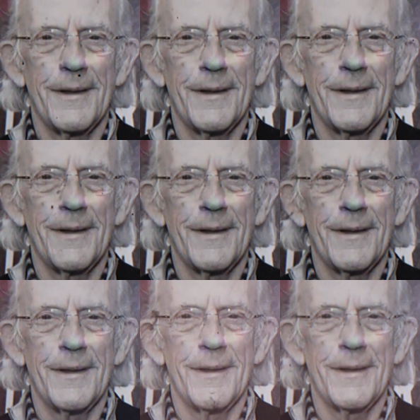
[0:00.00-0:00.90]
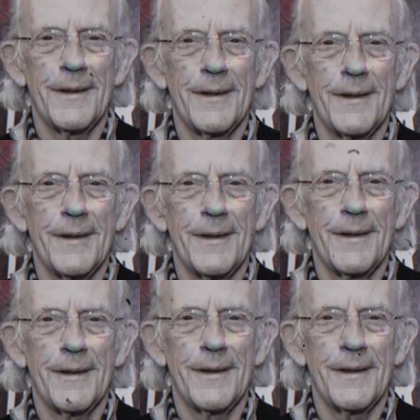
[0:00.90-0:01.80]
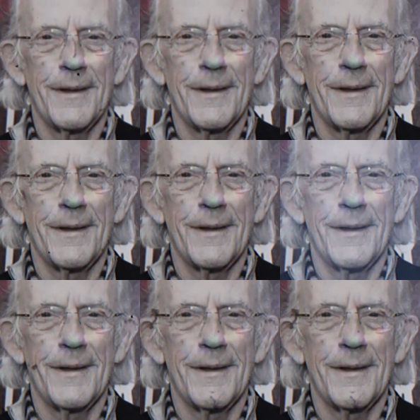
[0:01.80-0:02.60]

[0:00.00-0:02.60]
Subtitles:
The humor's great too, and it's simply a hugely